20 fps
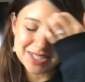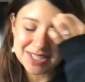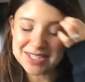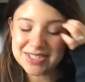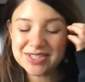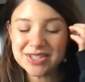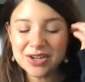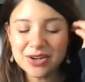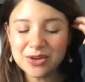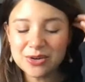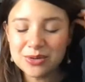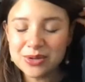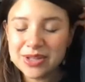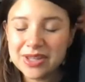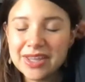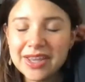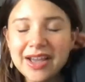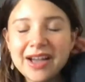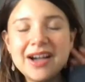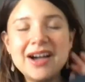So
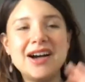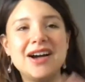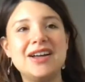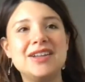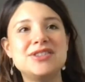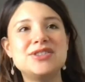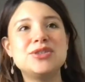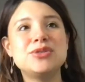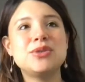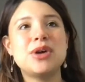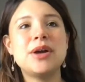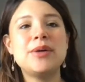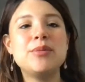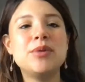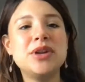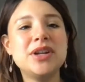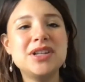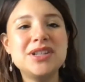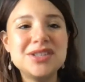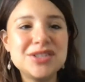yeah, so I
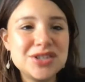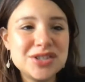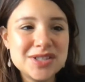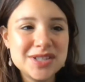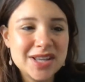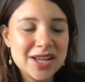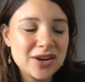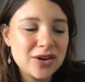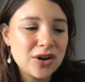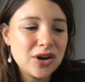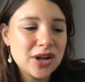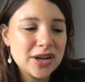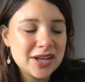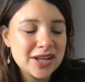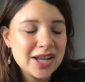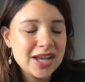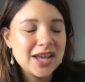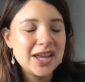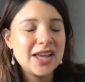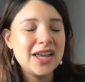wanted to just get on
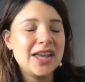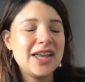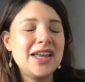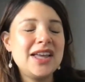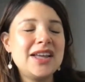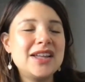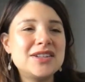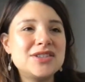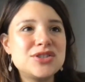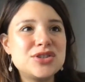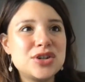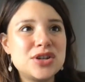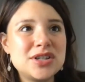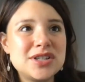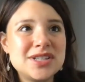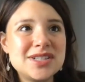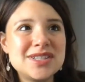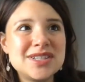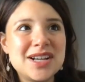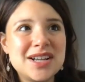and start
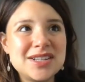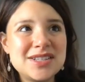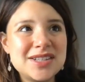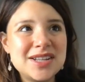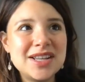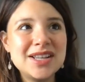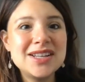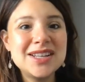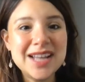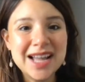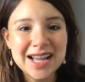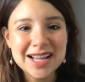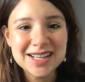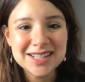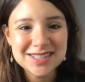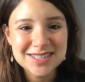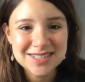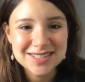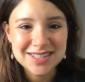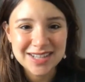discussing
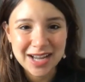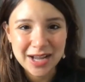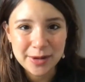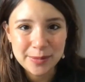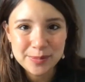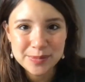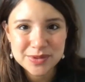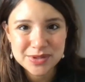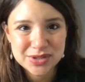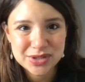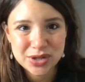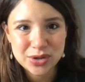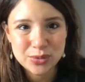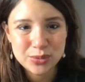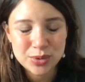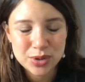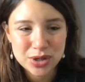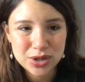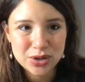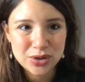next steps. So
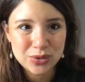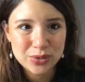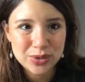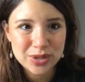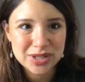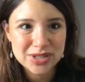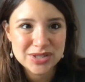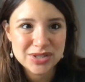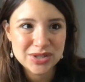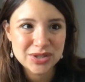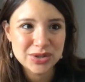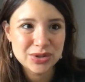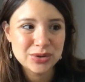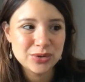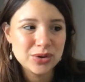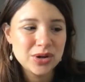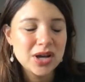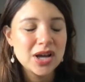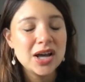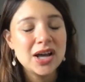we're going
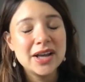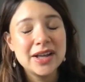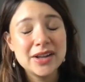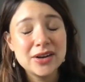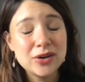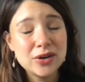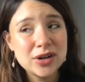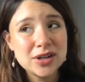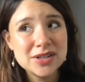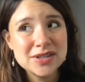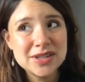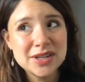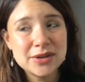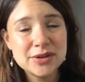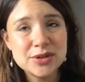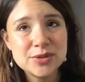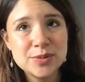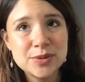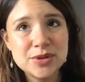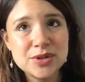to, and honestly, I
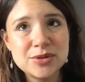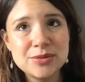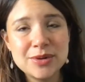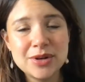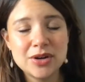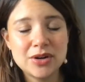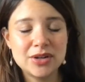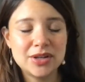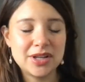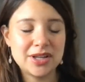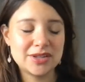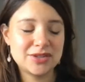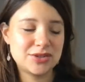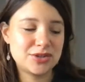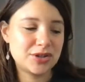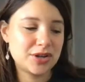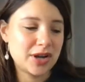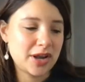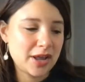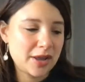was supposed to be on
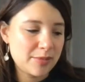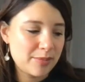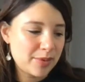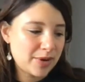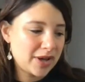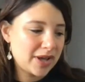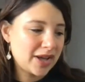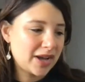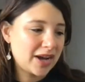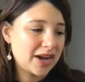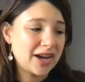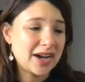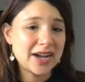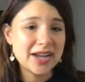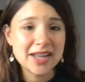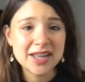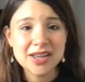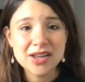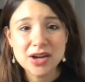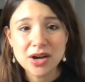yesterday, but
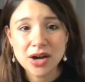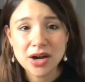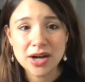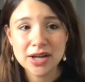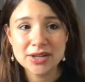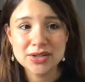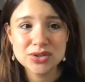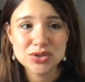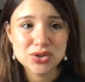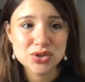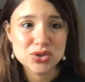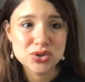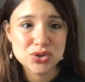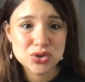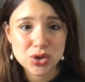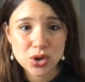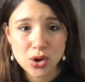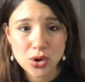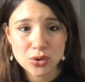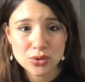I got
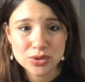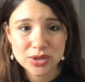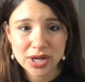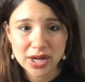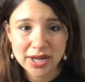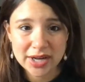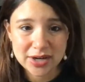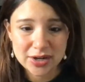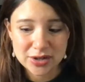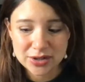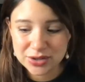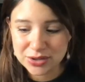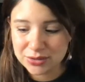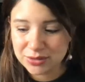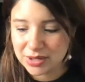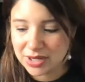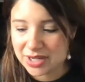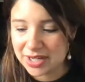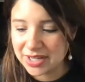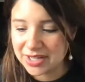so tired, you
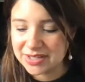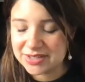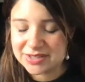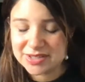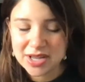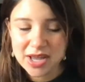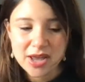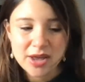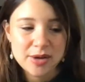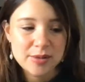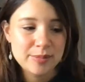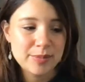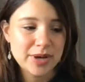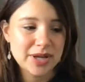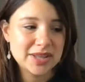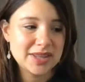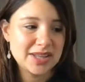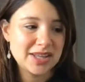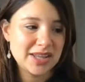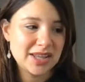guys.
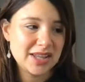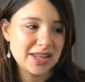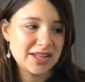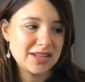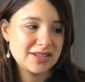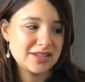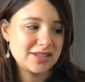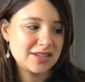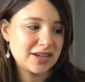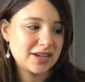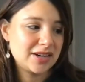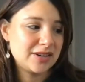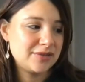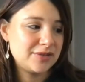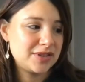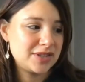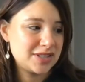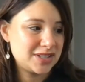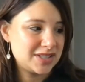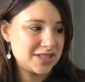By the end of
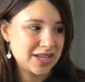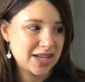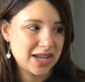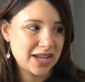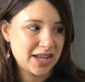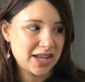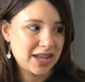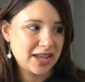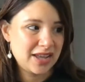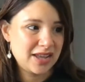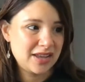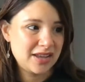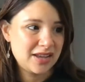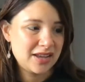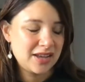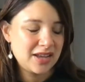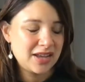the day,